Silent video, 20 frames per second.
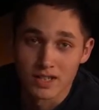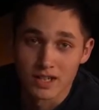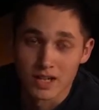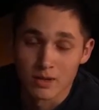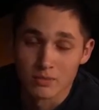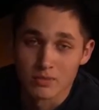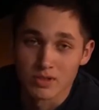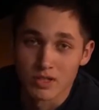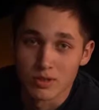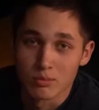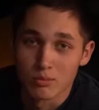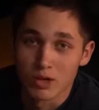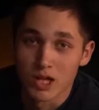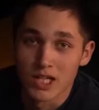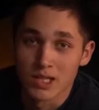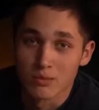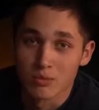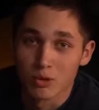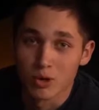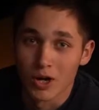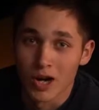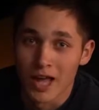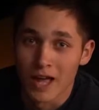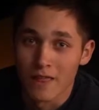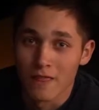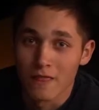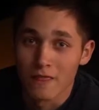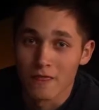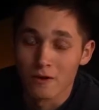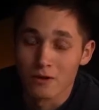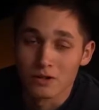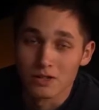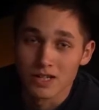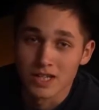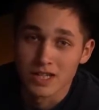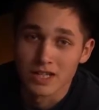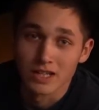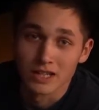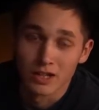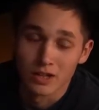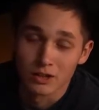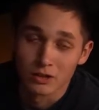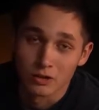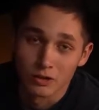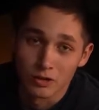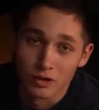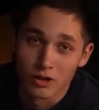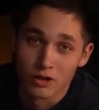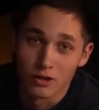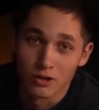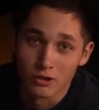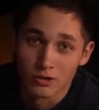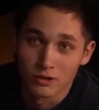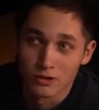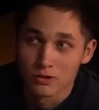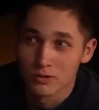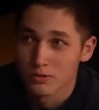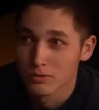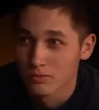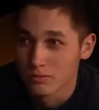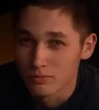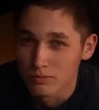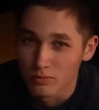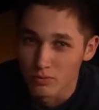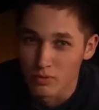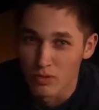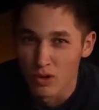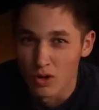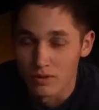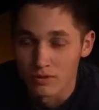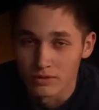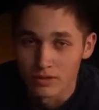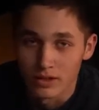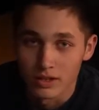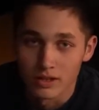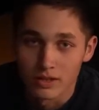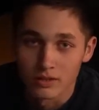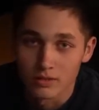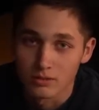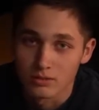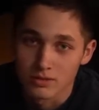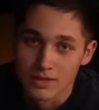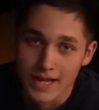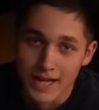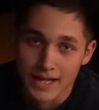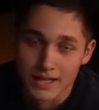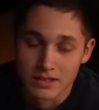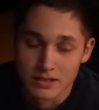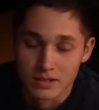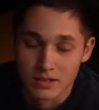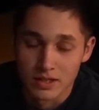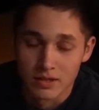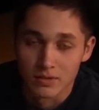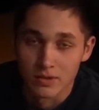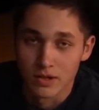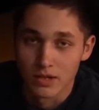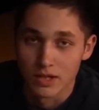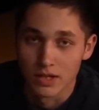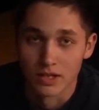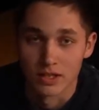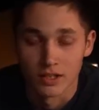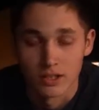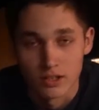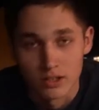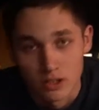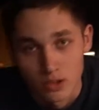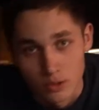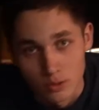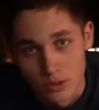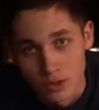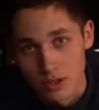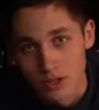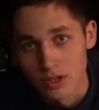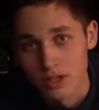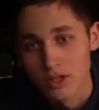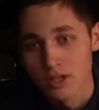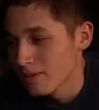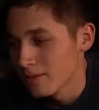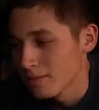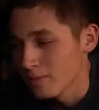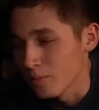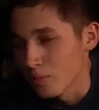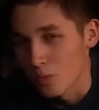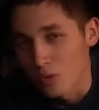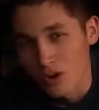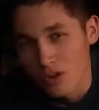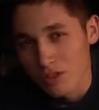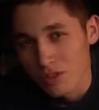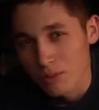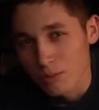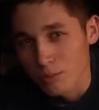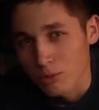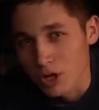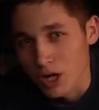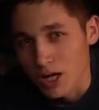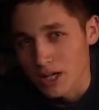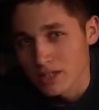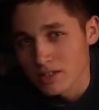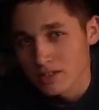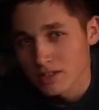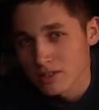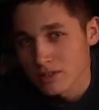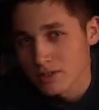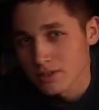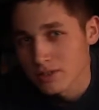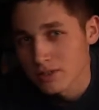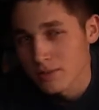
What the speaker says: It comes at a price point at $1,300, roughly, tax and everything included. Worth the price?